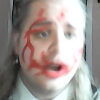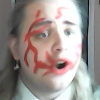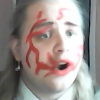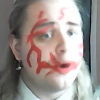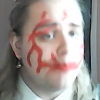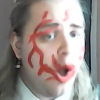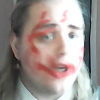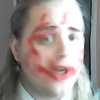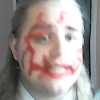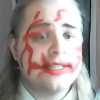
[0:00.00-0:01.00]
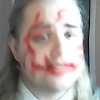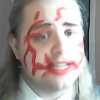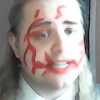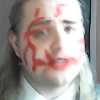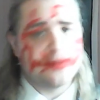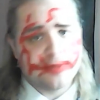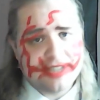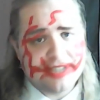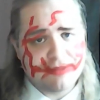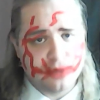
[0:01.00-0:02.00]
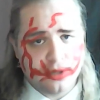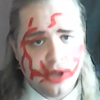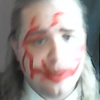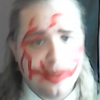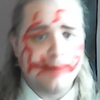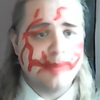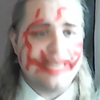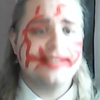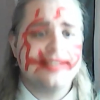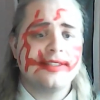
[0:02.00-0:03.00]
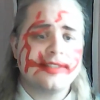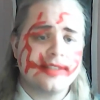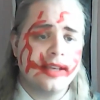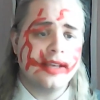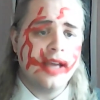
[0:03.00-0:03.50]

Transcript: her body stitched from several glowing beasts,